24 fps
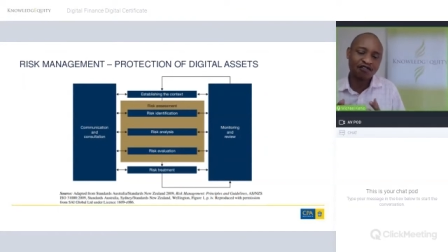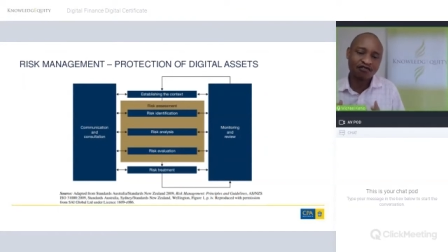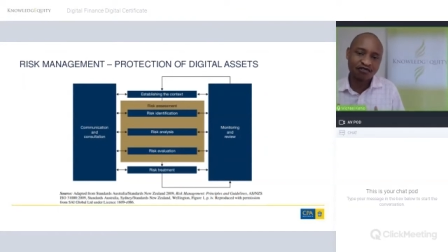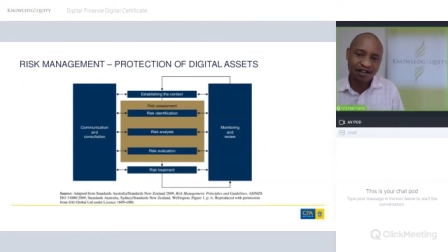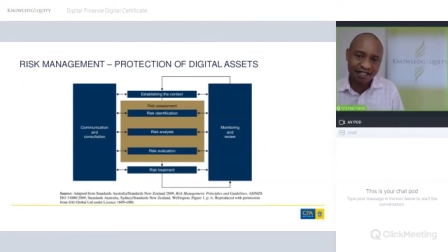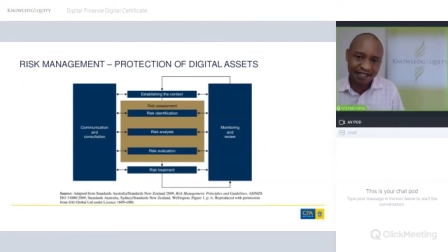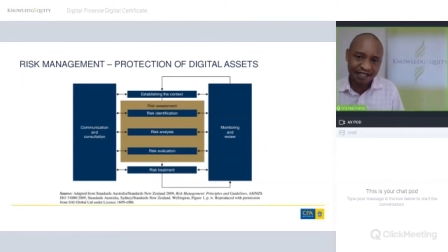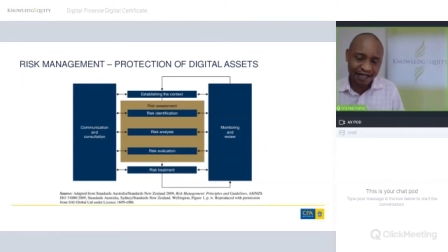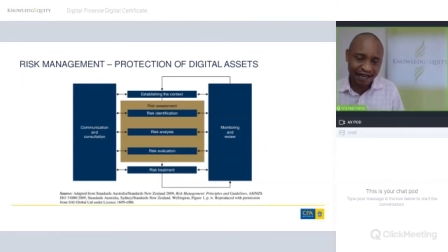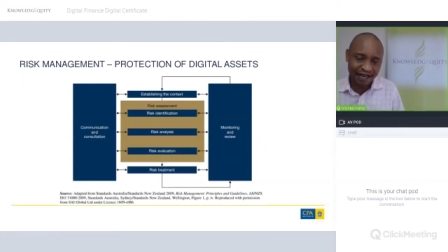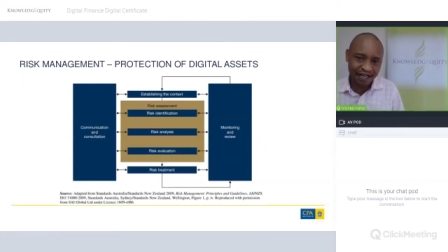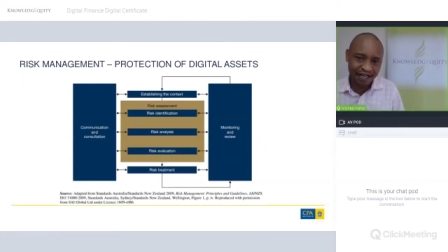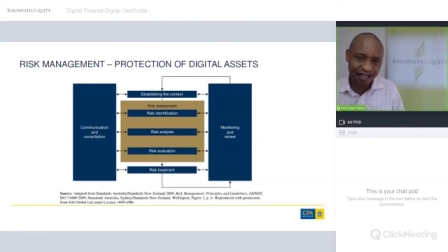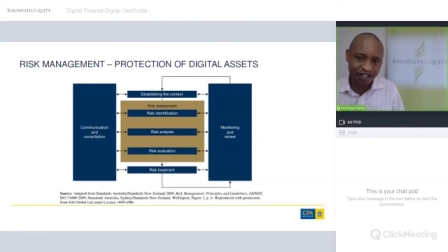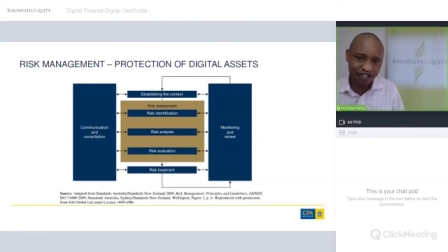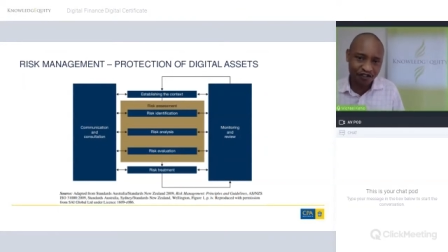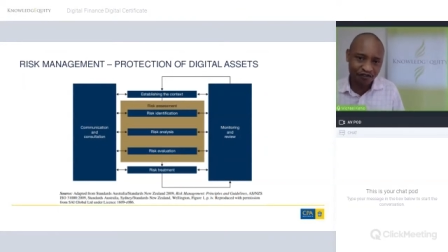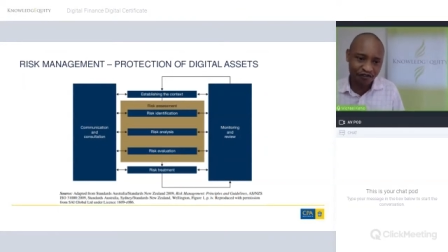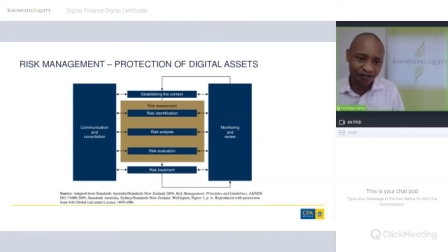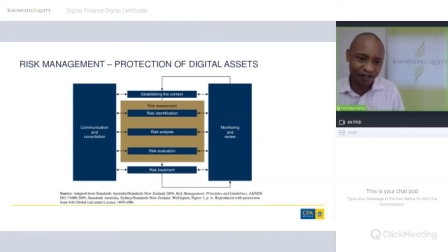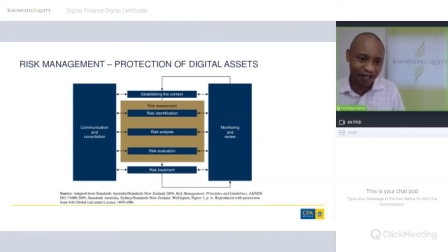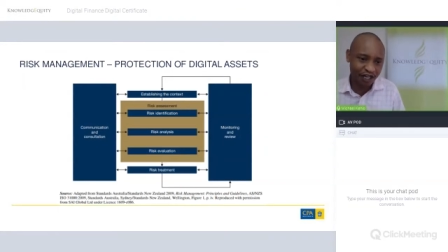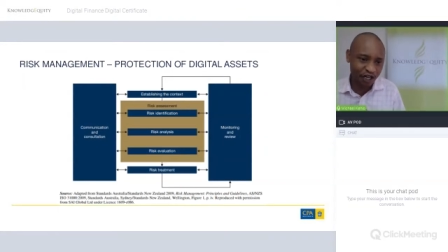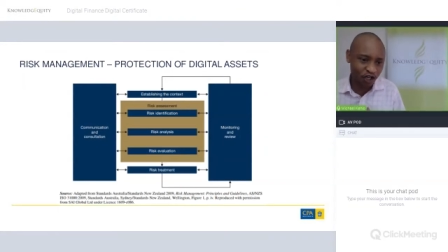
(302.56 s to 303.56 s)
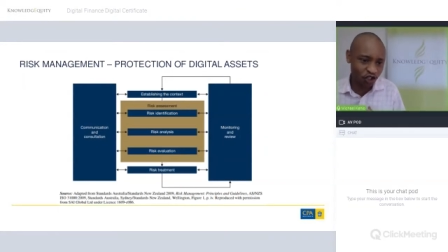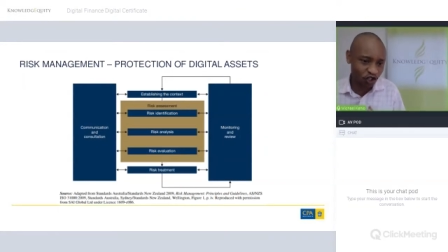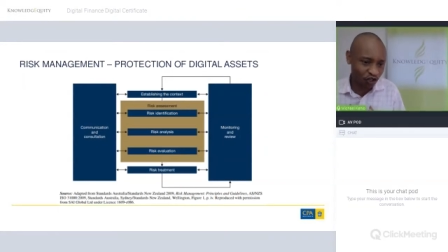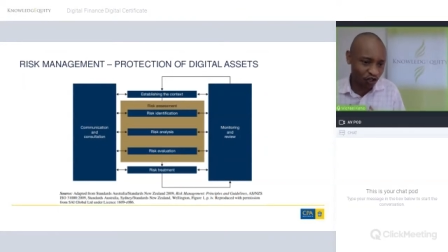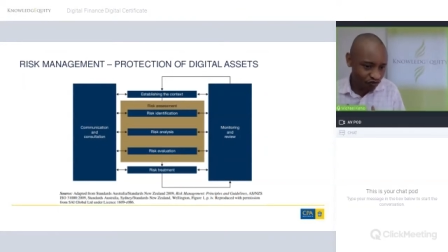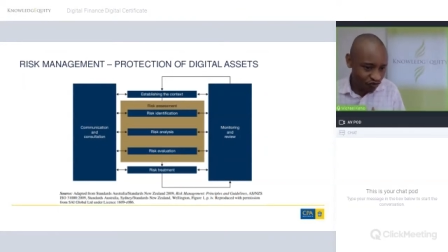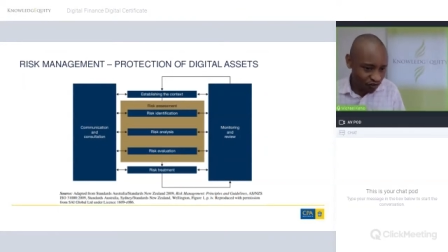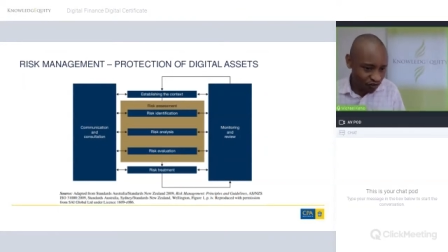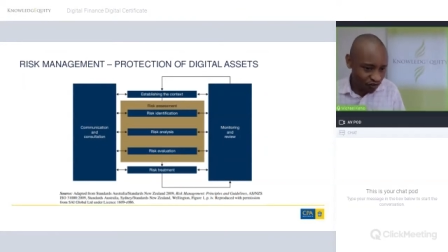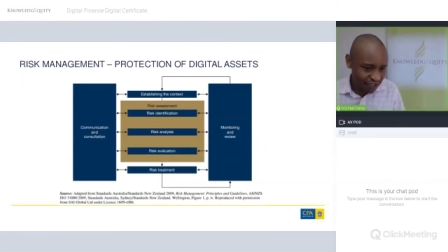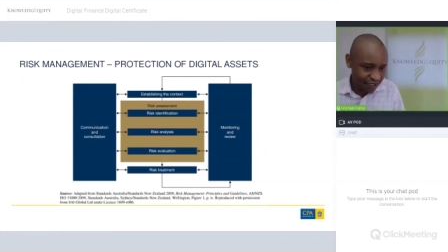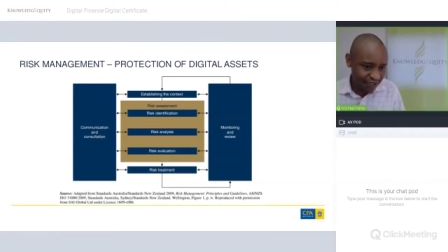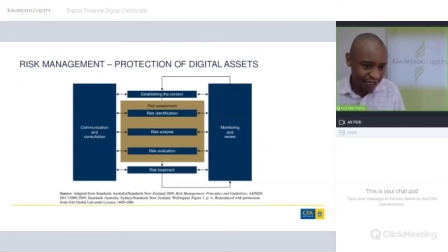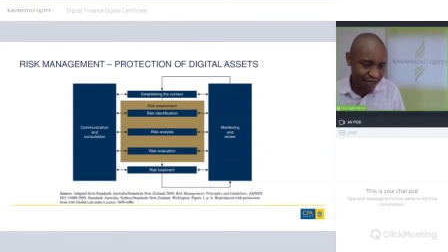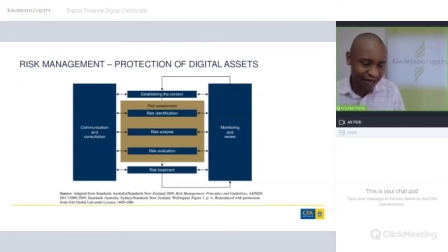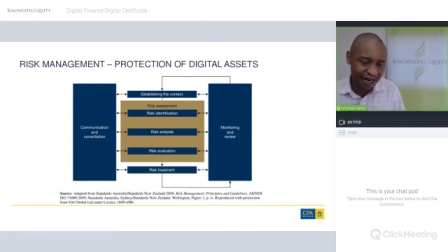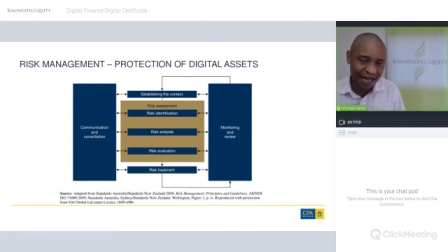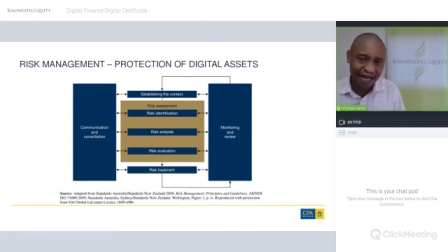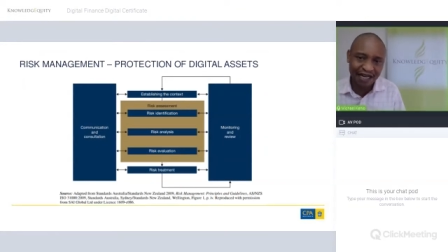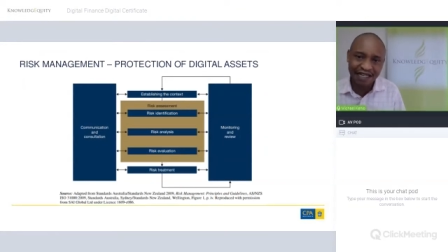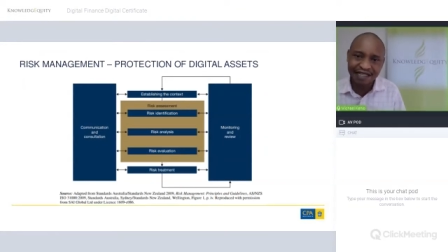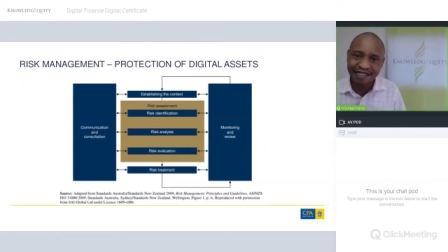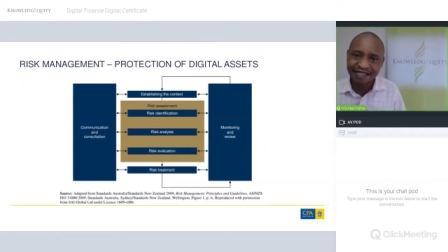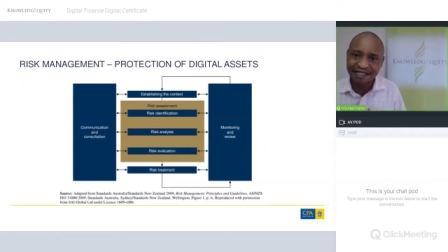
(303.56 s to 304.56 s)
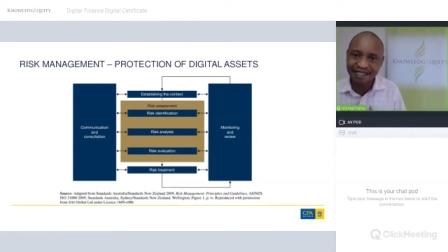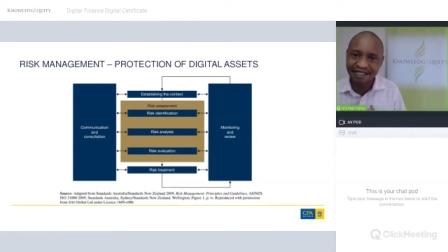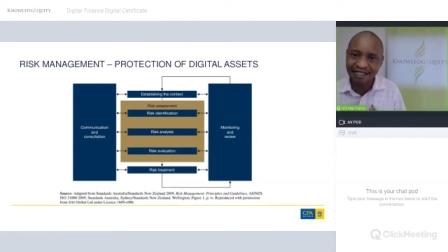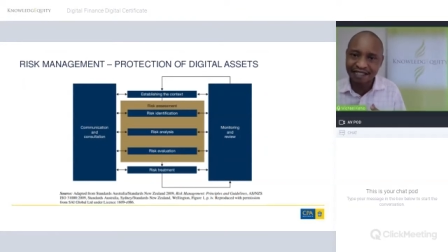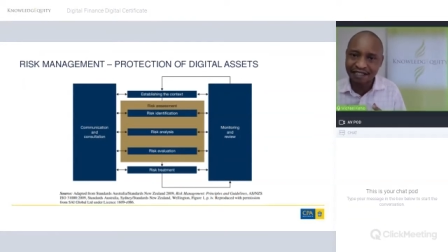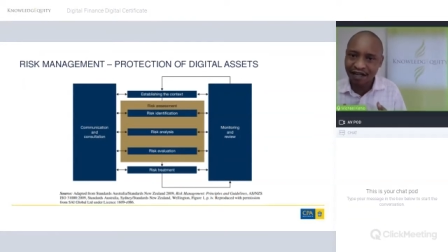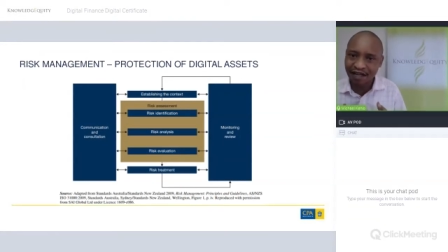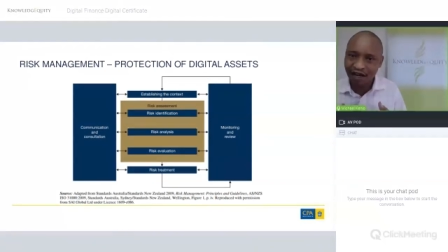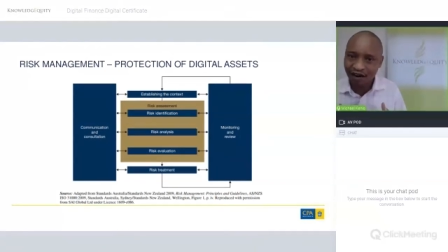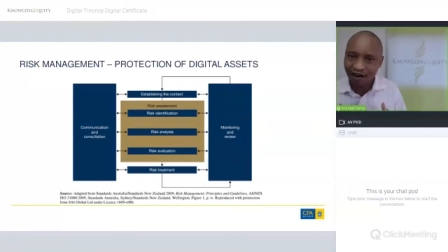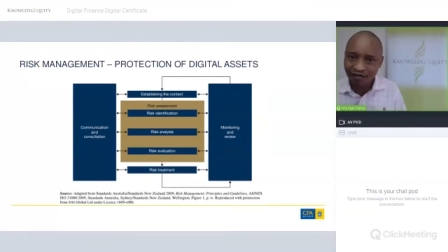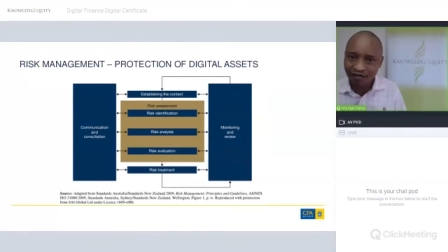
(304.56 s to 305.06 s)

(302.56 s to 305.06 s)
risk identification, risk analysis,